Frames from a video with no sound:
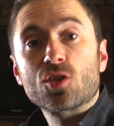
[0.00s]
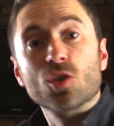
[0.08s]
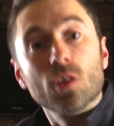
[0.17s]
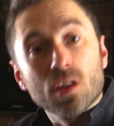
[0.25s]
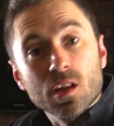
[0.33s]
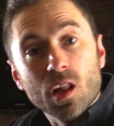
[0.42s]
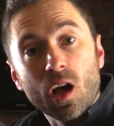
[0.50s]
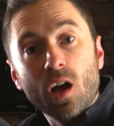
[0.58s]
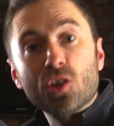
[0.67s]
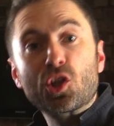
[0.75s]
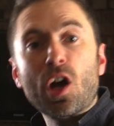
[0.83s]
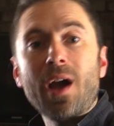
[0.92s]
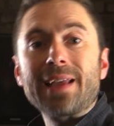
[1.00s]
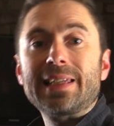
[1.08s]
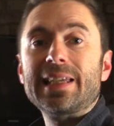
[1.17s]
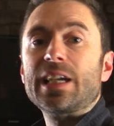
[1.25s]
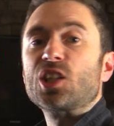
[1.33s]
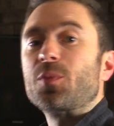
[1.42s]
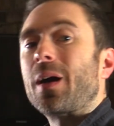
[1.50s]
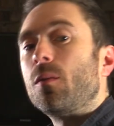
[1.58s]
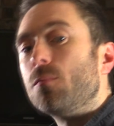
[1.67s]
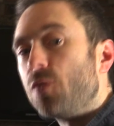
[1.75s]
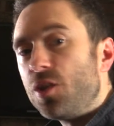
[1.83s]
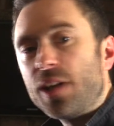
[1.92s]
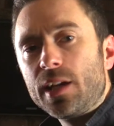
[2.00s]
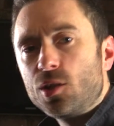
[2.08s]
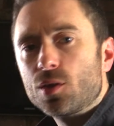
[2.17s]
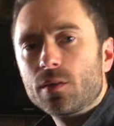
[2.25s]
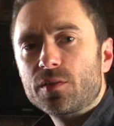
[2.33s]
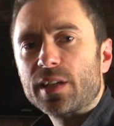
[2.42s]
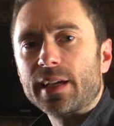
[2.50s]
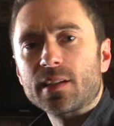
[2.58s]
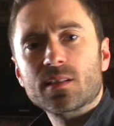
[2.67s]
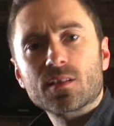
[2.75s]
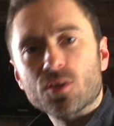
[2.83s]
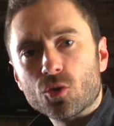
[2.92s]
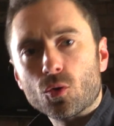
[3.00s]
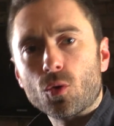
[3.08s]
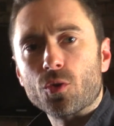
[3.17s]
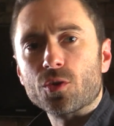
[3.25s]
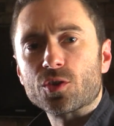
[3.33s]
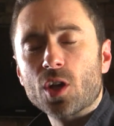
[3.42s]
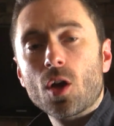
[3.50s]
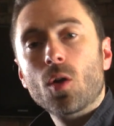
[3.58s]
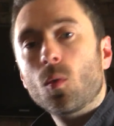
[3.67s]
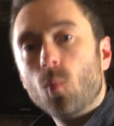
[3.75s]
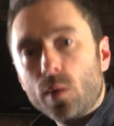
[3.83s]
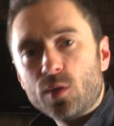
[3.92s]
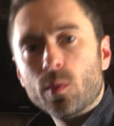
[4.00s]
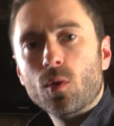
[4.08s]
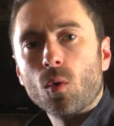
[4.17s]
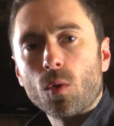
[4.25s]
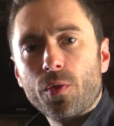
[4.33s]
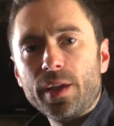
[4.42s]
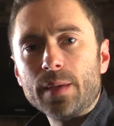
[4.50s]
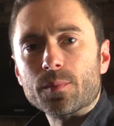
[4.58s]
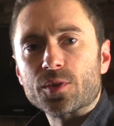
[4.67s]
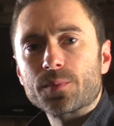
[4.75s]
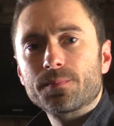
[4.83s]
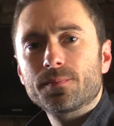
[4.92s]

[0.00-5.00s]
to larger ideas about the nature of texts and authors, which we'll call themes.